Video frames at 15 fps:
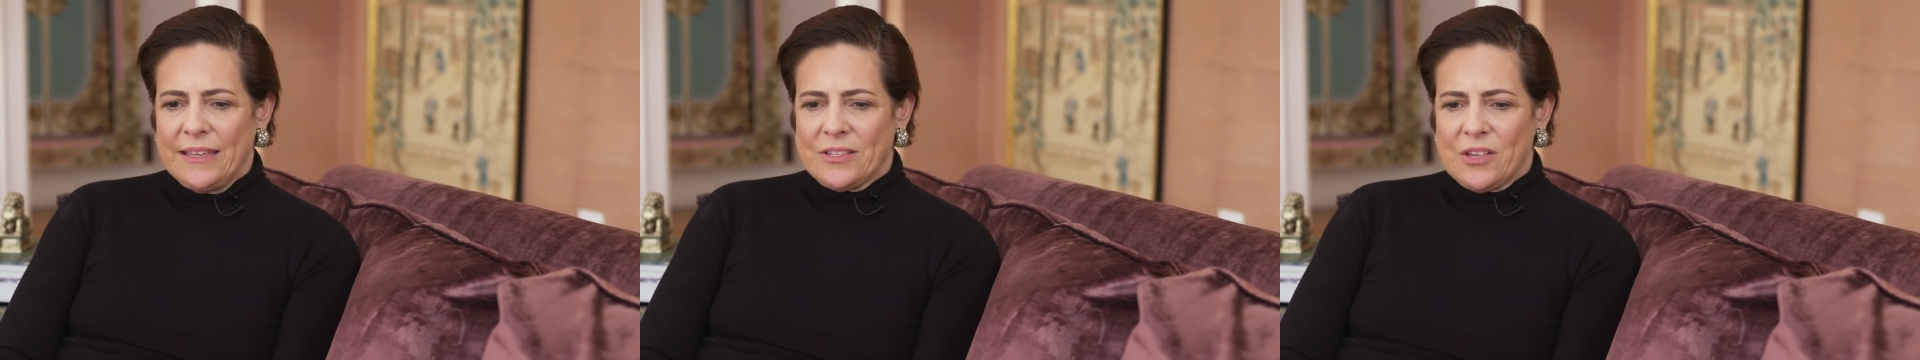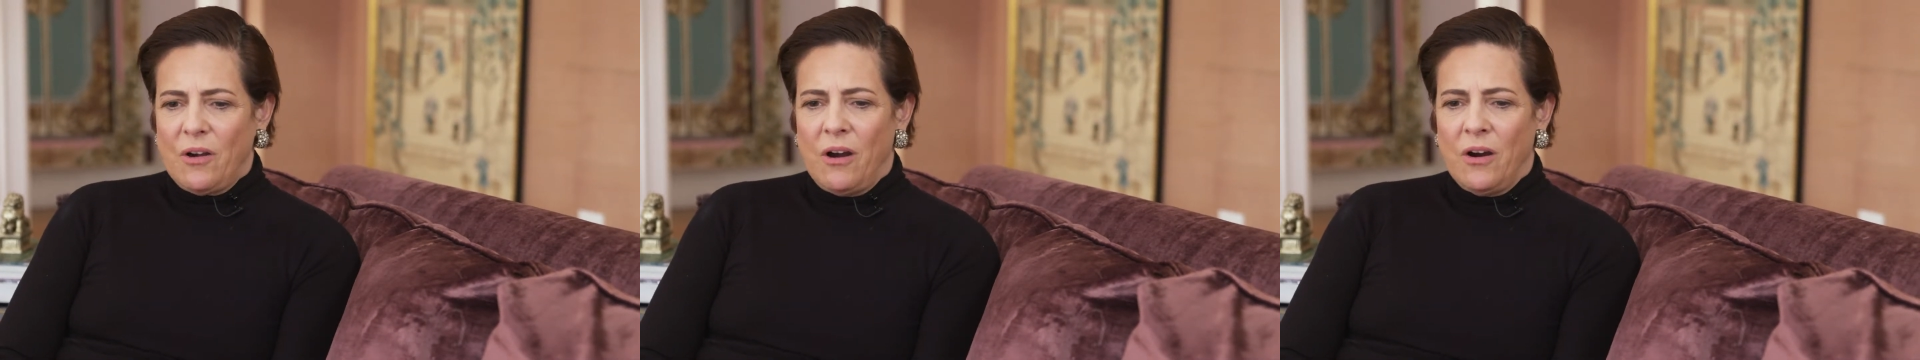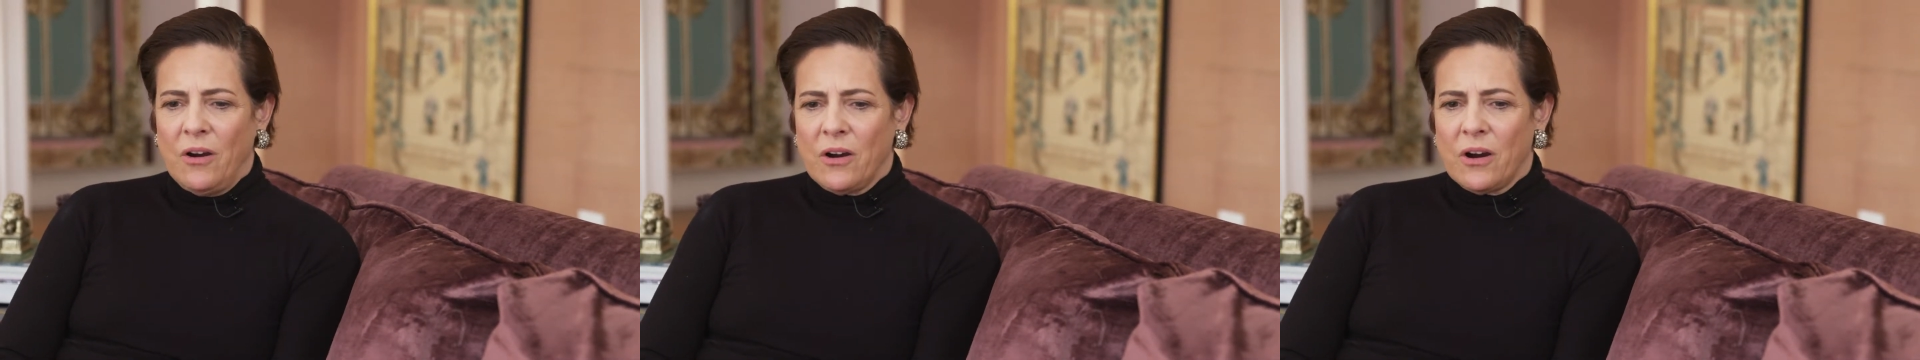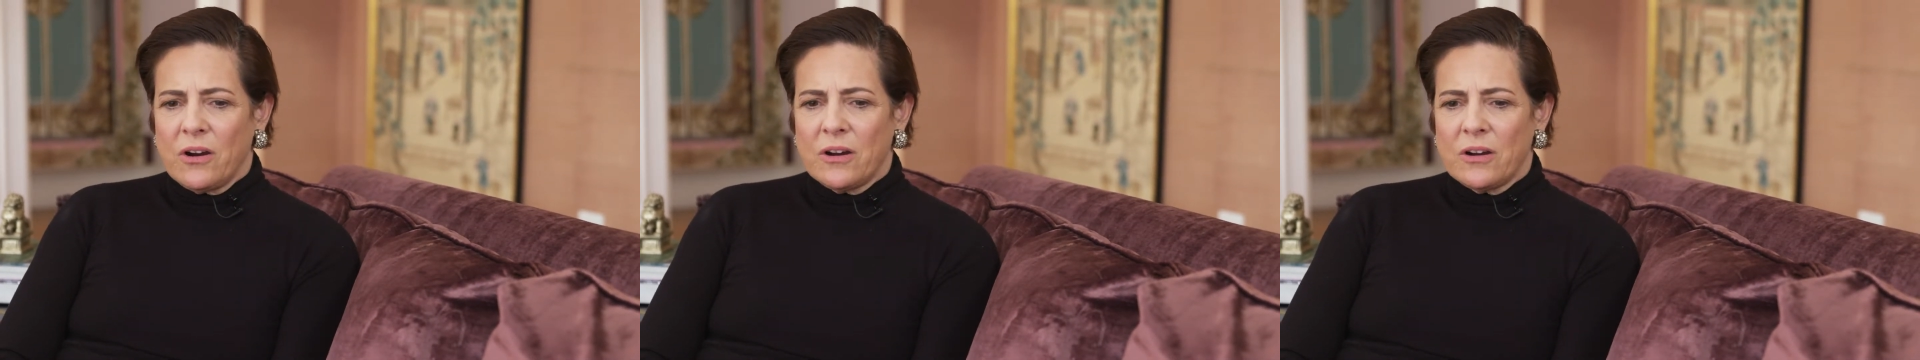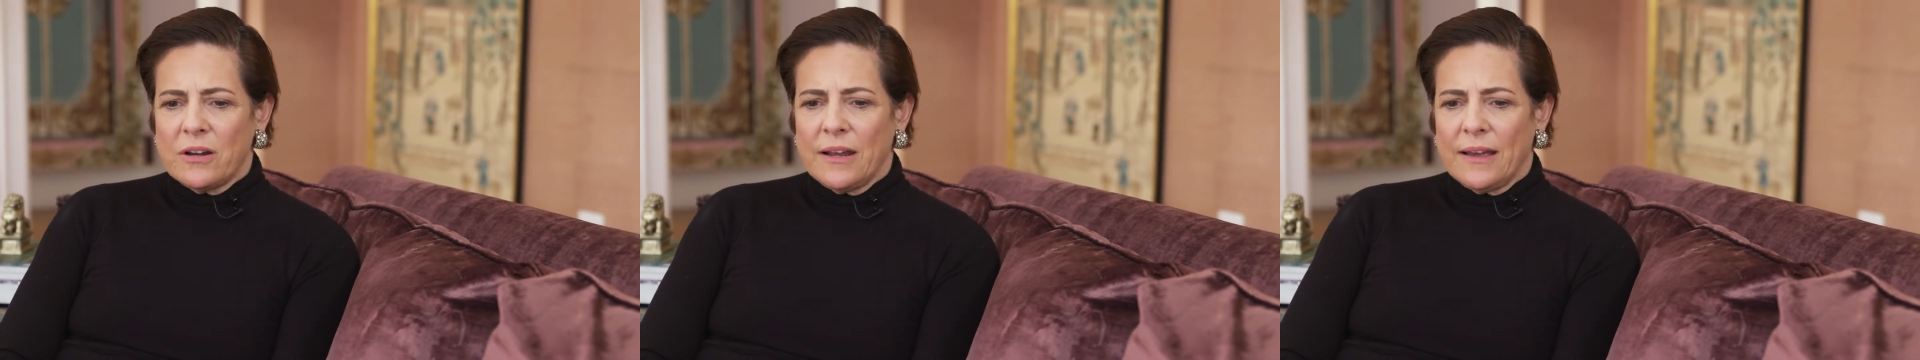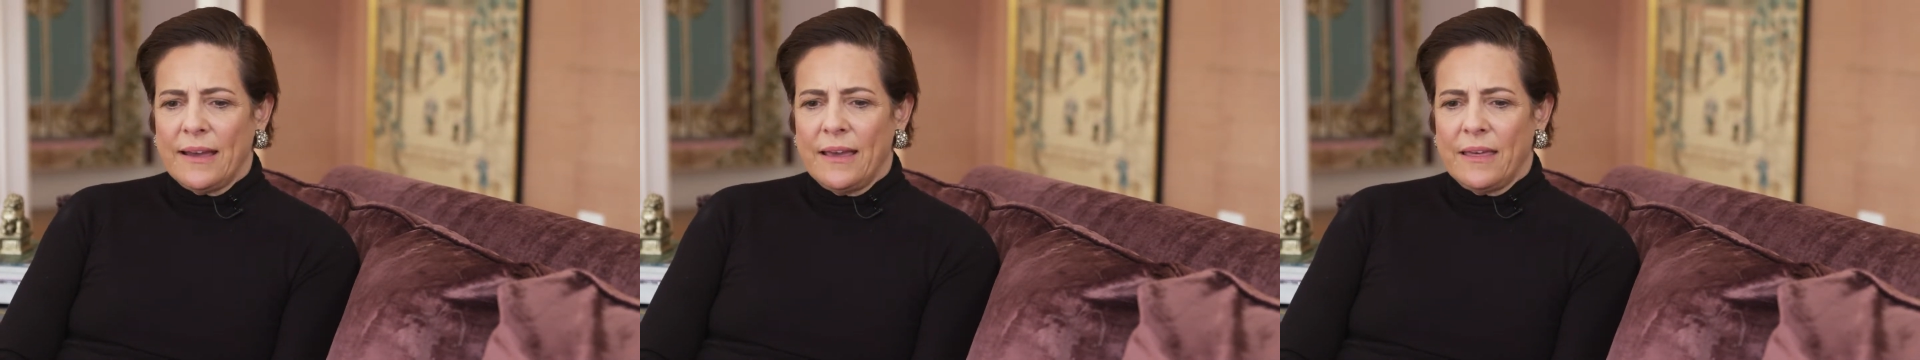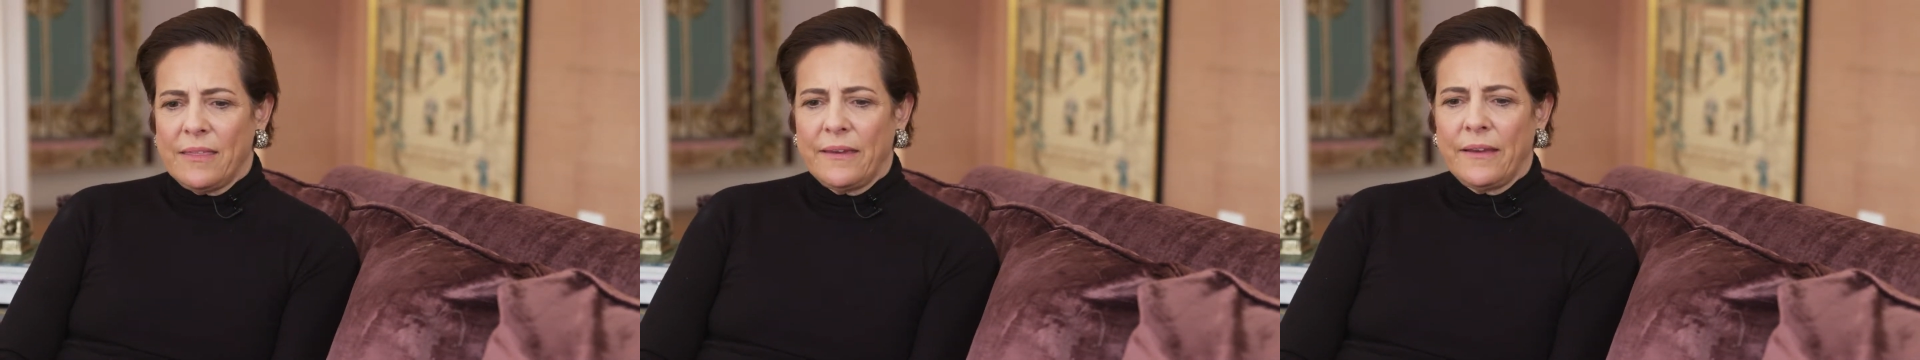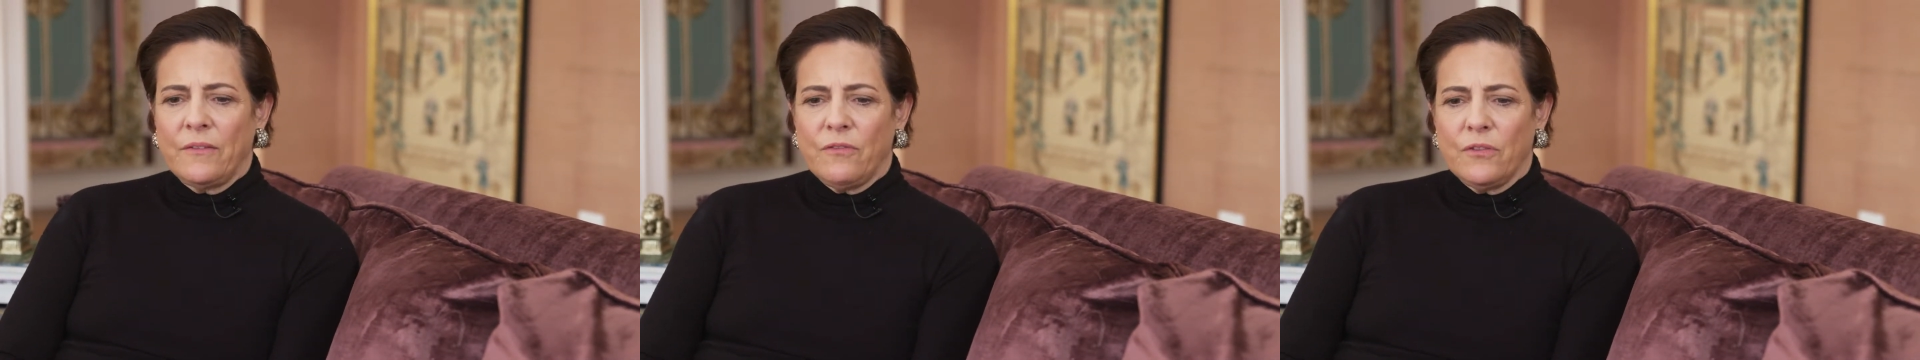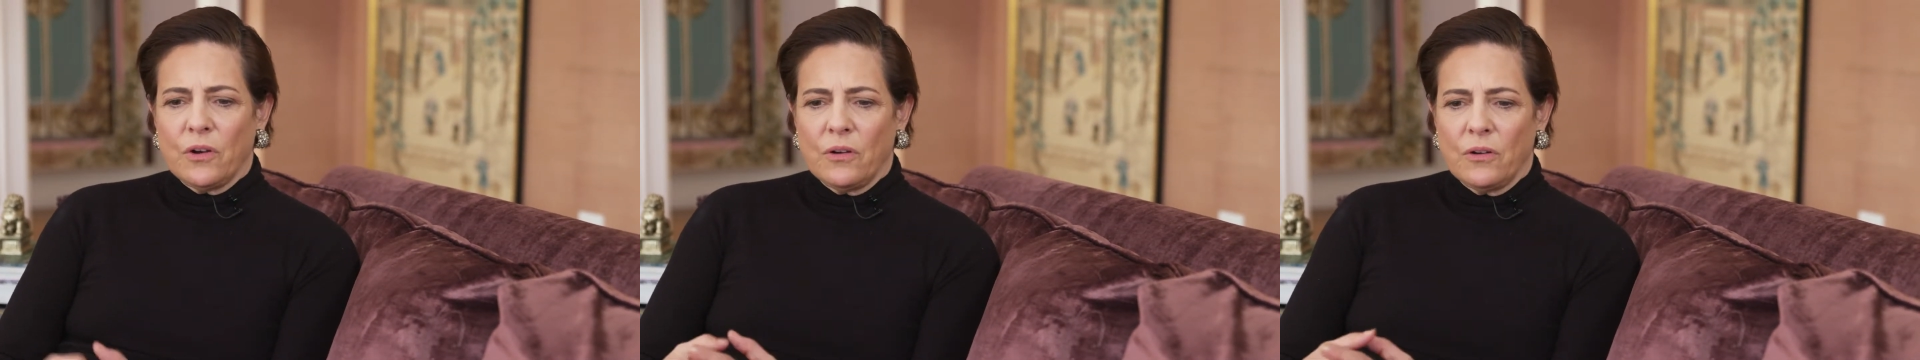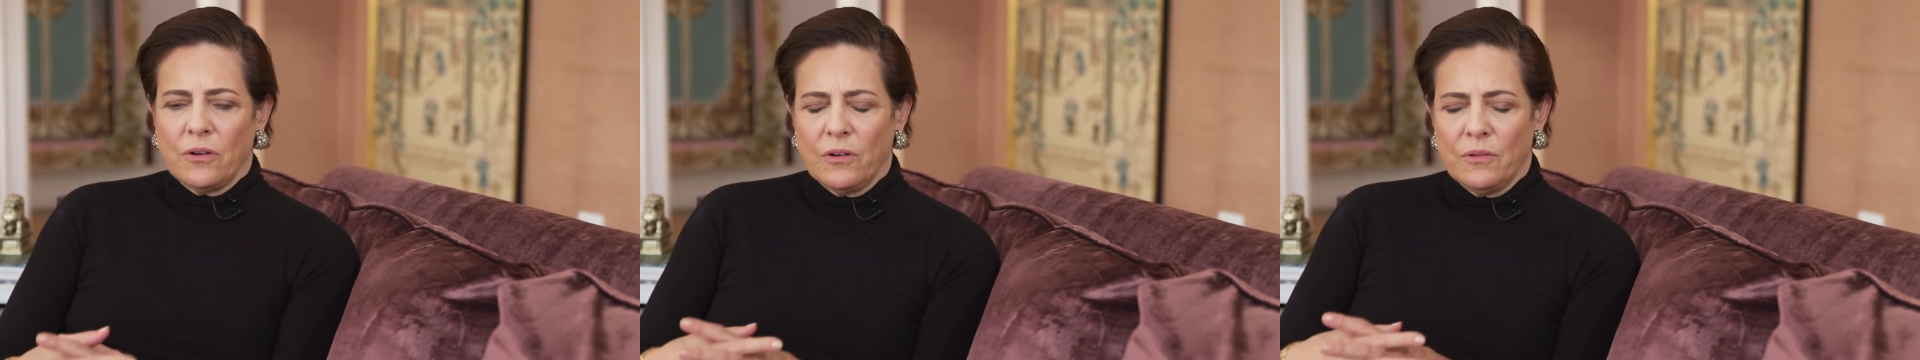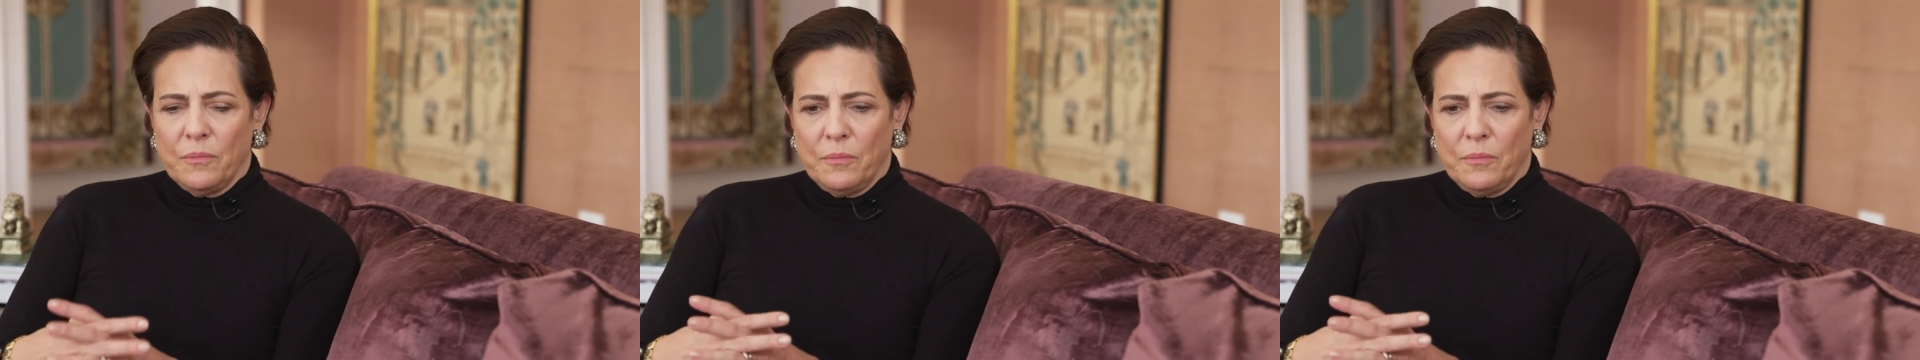it's hard, I think, for